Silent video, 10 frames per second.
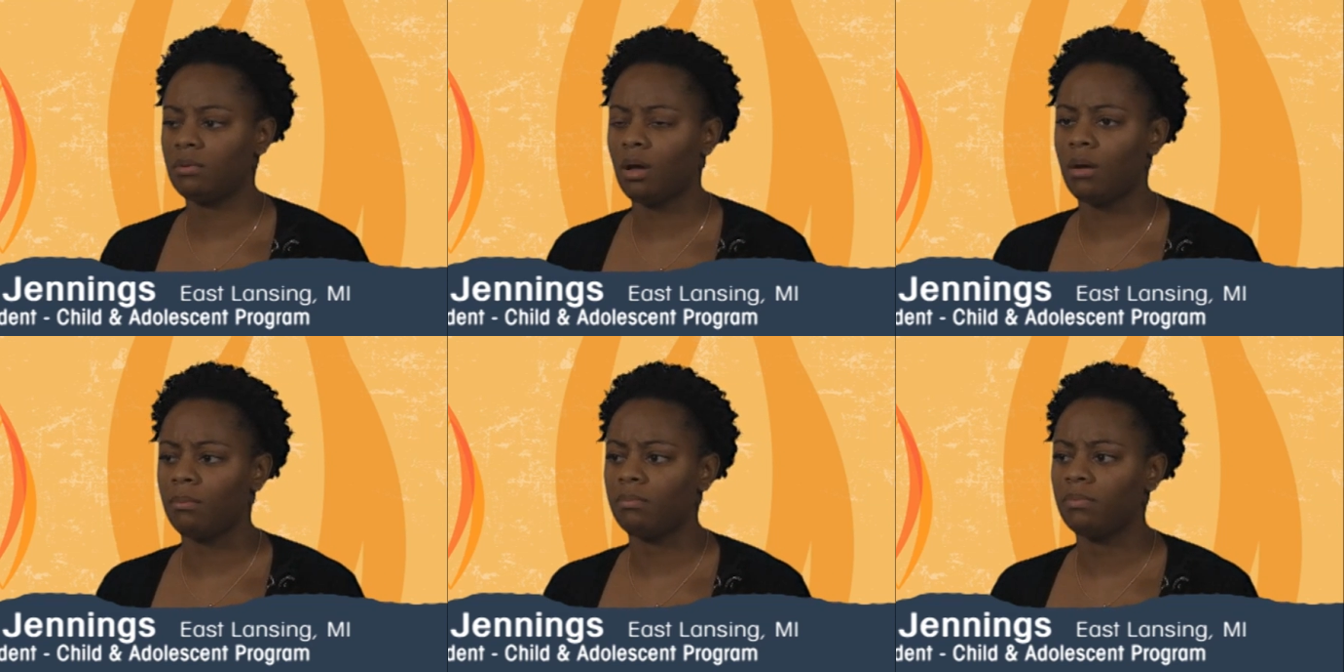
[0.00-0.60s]

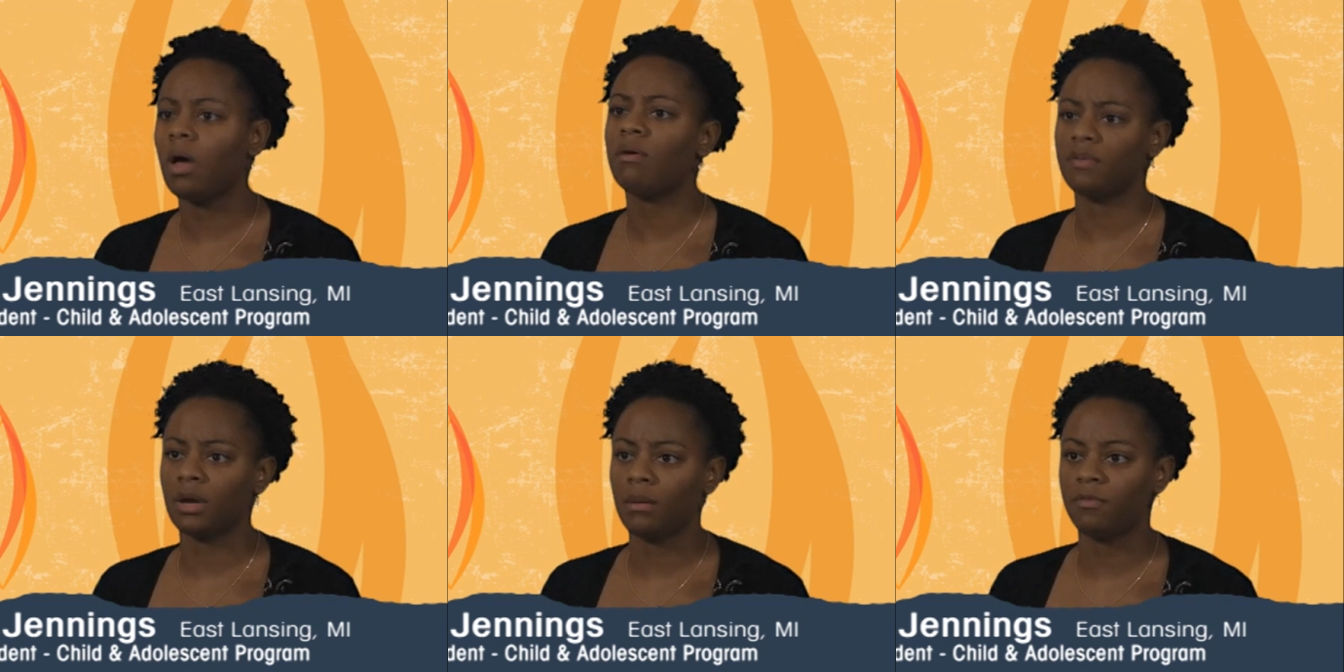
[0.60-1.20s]
um, all
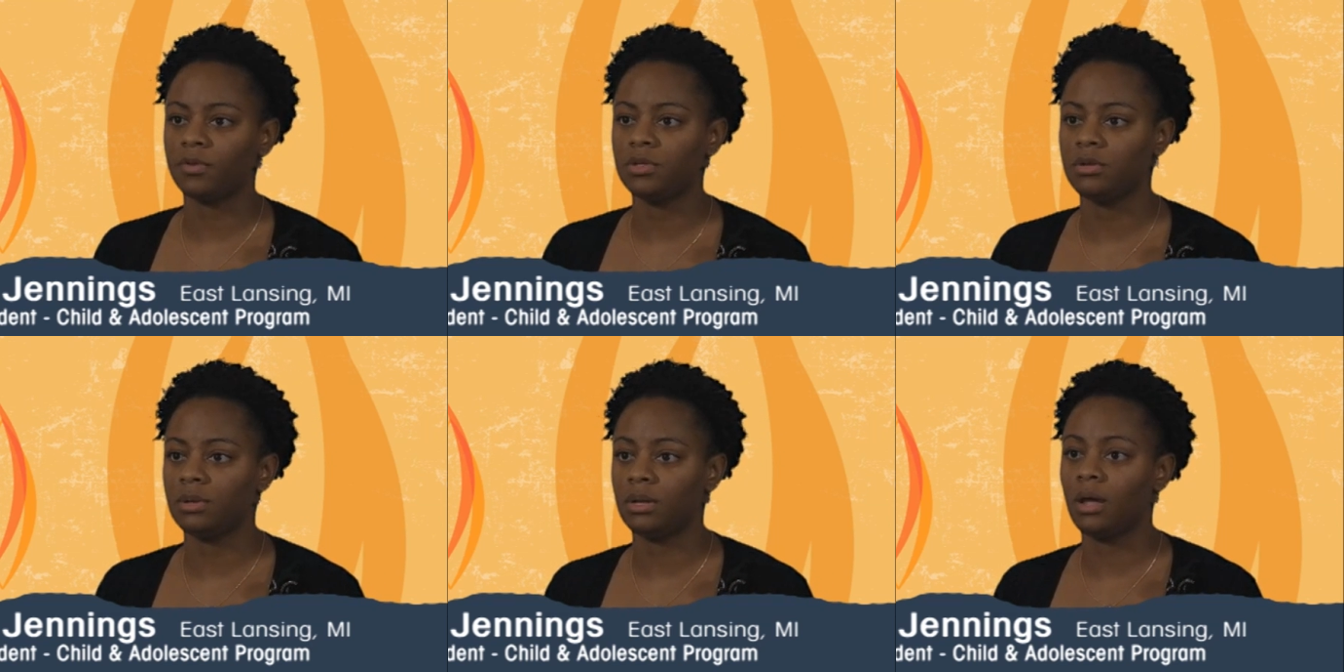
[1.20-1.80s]
very helpful
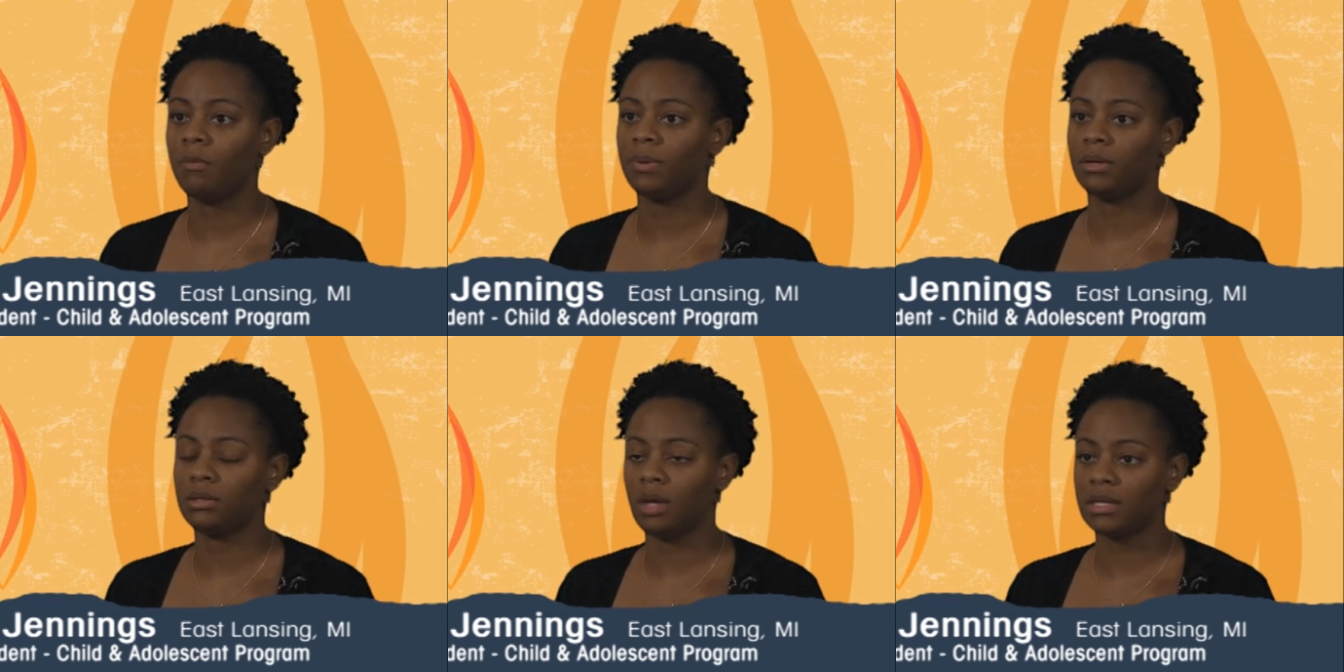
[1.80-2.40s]
too in
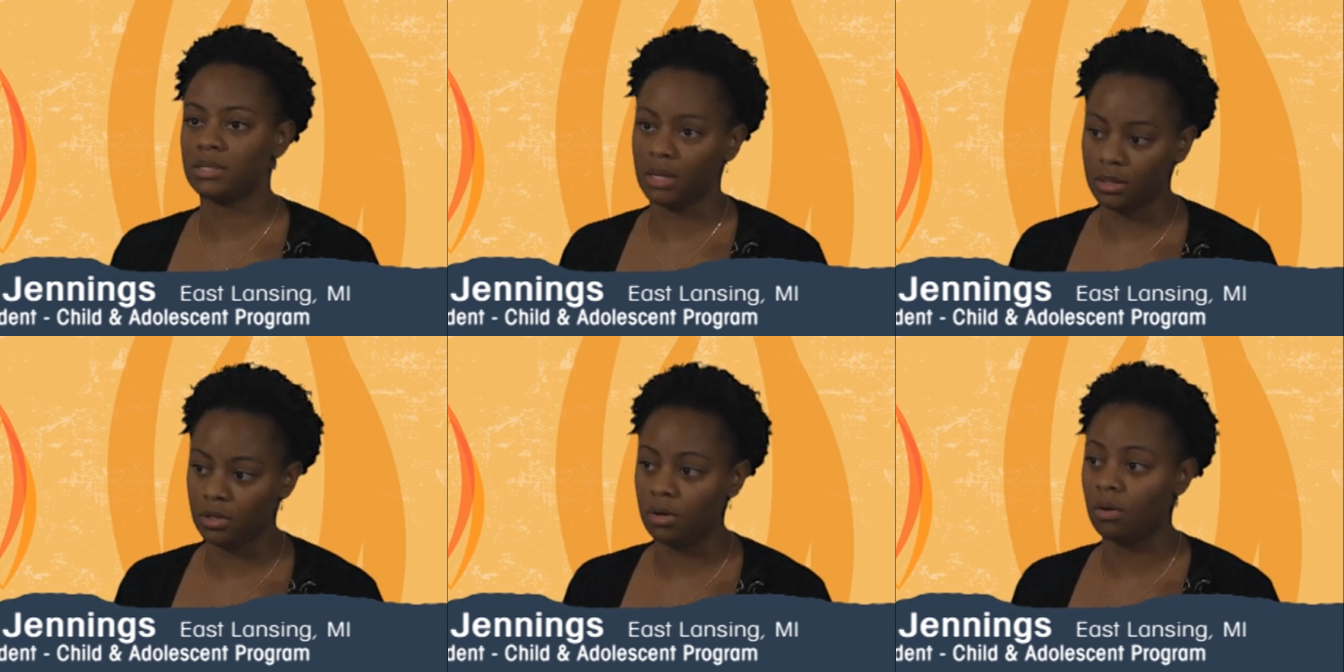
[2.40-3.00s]
helping us to
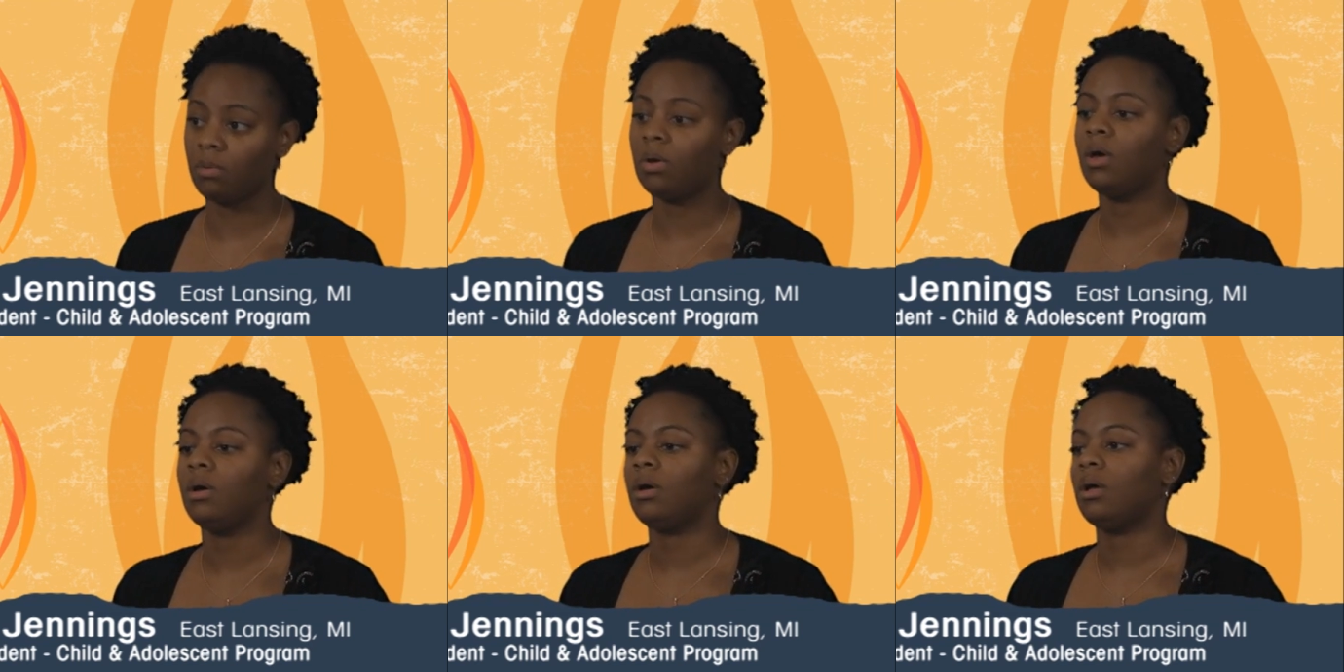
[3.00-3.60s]
get to know
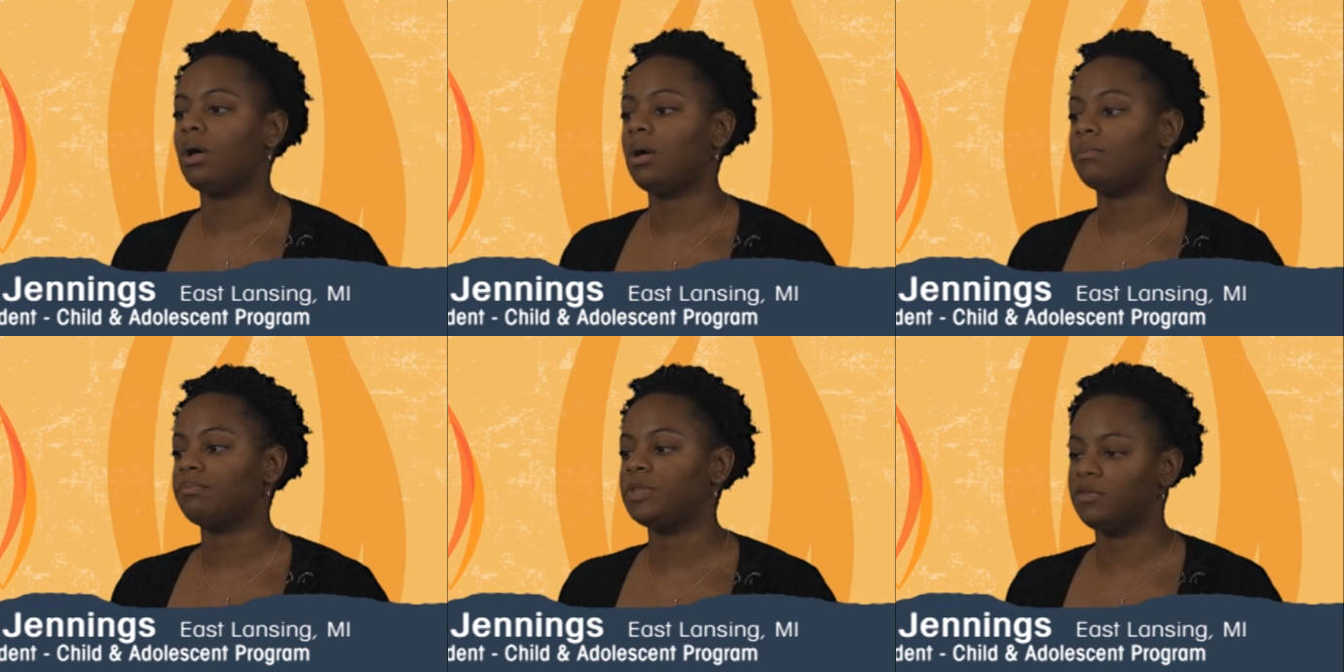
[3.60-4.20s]

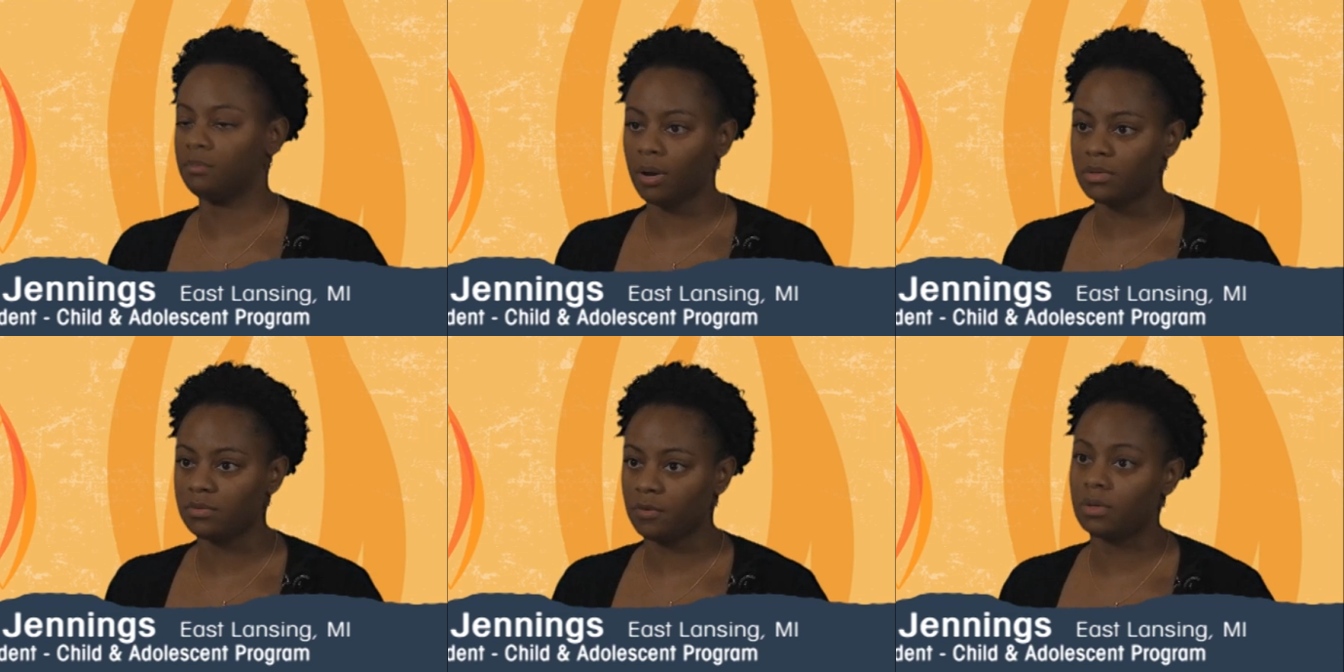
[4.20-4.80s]
um, different
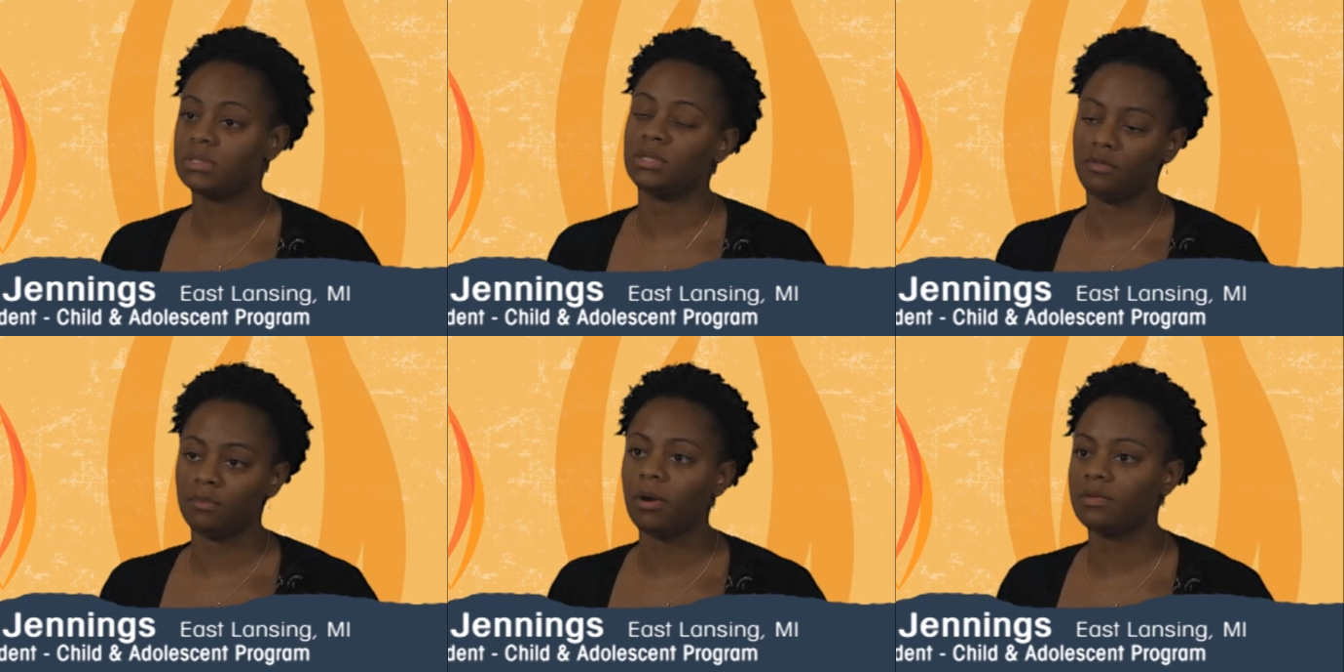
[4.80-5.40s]
parts of Forest and
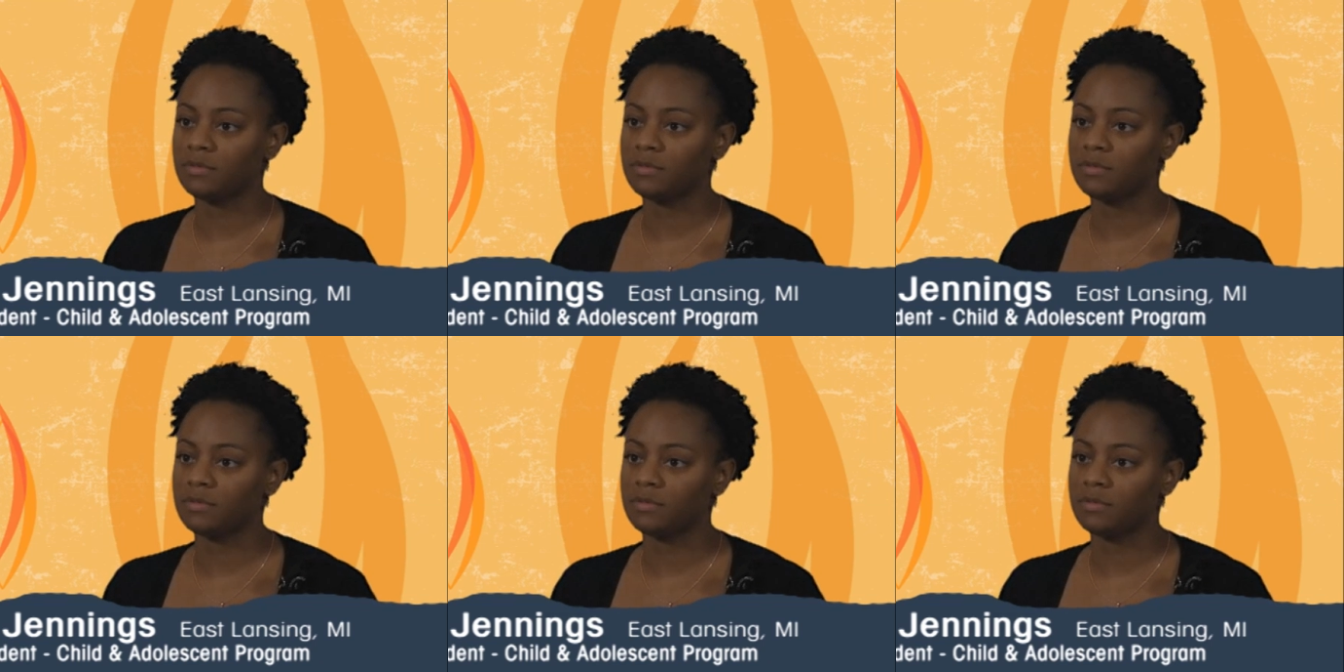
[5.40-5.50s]
different parts of